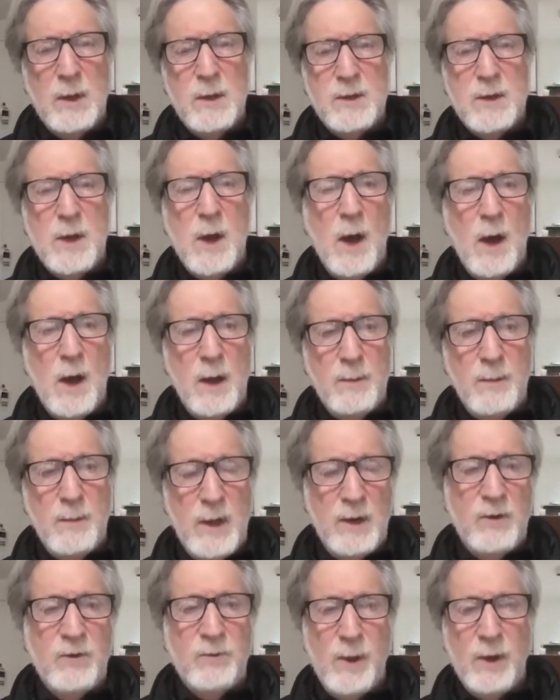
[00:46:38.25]
time, and
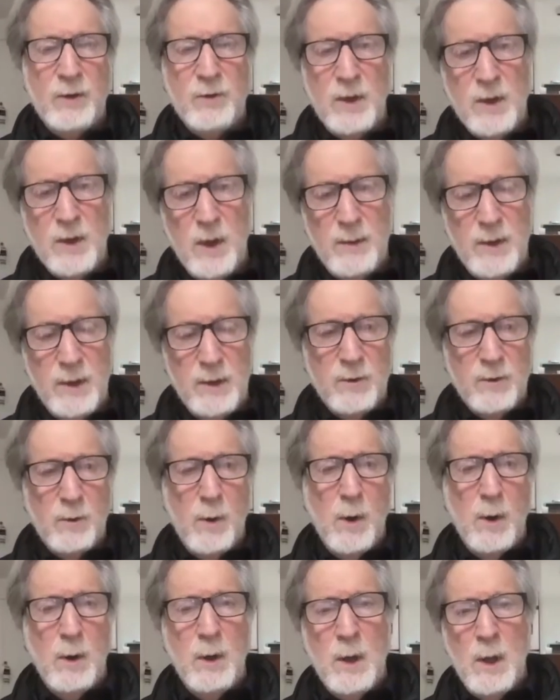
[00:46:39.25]
especially coming into
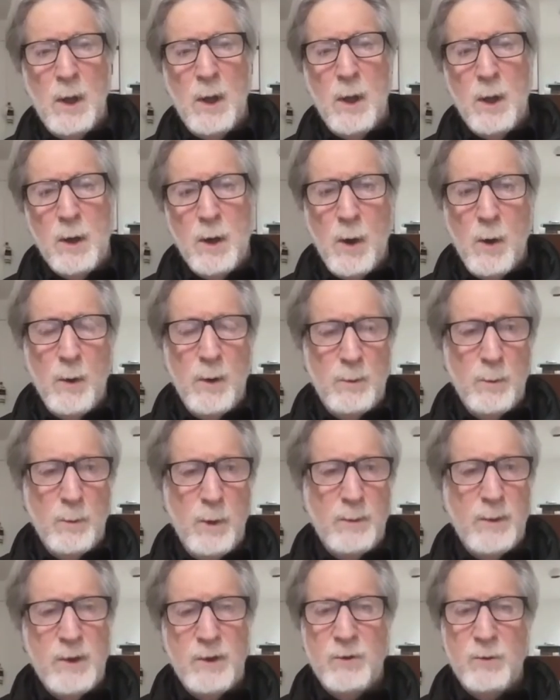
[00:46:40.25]
our current
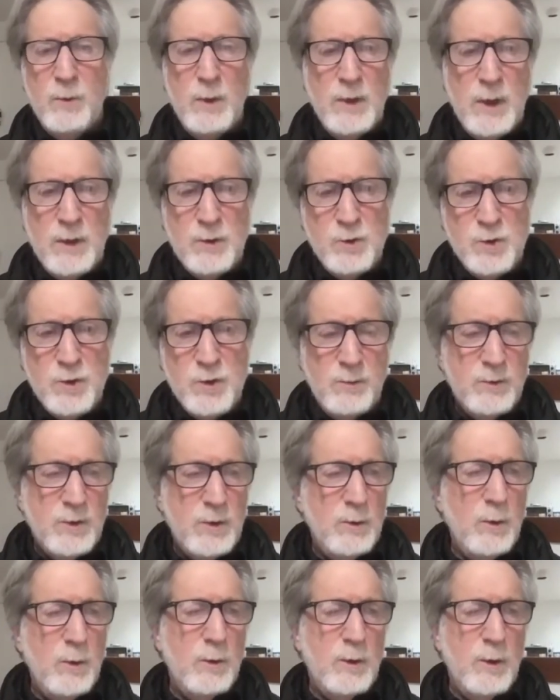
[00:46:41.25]
moment, its relationship to
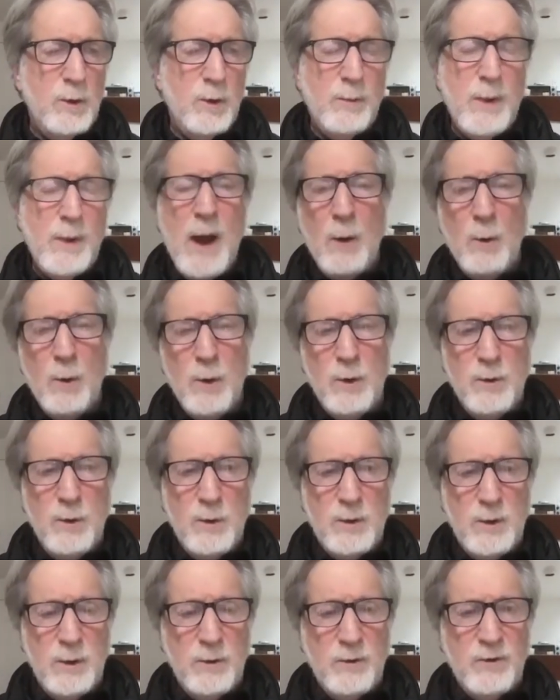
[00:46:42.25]
nuclear power and
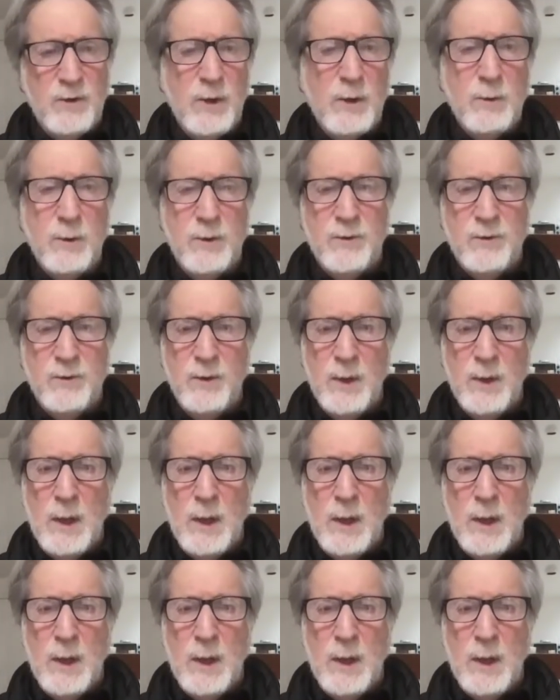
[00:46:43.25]
nuclear secrets,